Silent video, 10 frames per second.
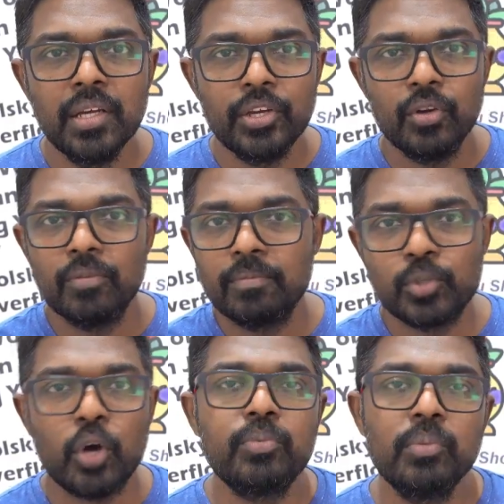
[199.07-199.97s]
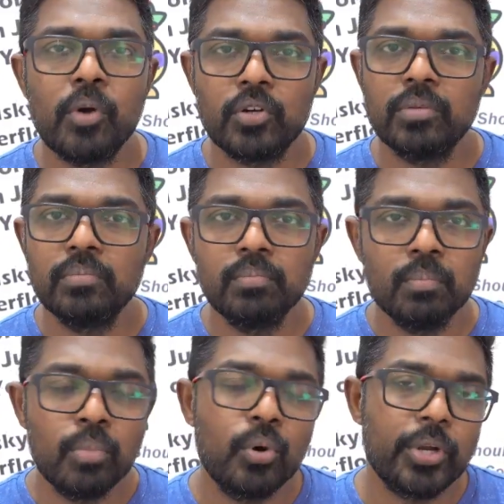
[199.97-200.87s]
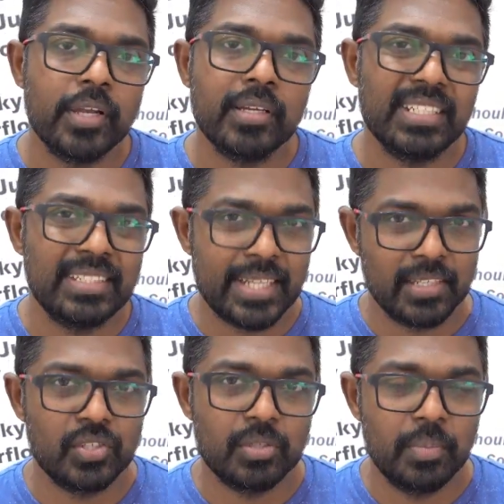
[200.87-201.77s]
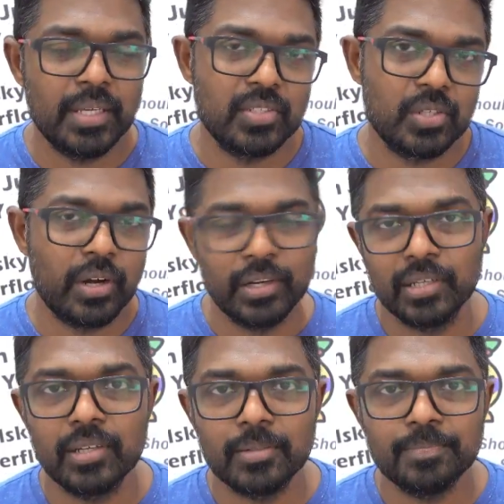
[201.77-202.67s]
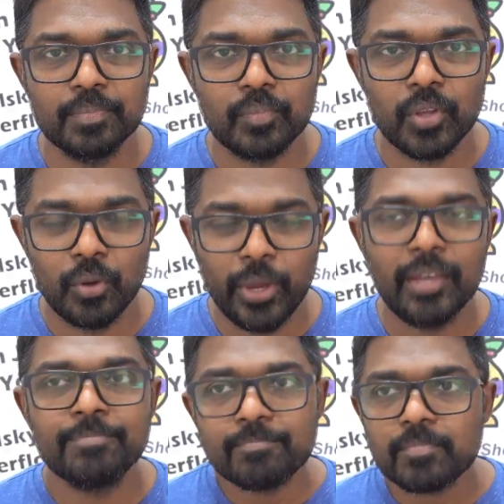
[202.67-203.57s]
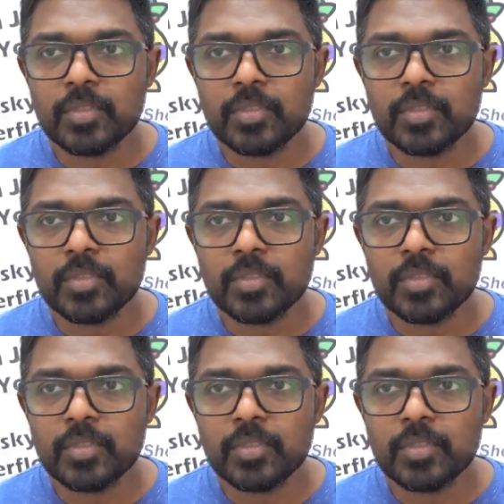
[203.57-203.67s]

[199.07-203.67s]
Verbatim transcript: you know, top to bottom boring text-based article. Okay.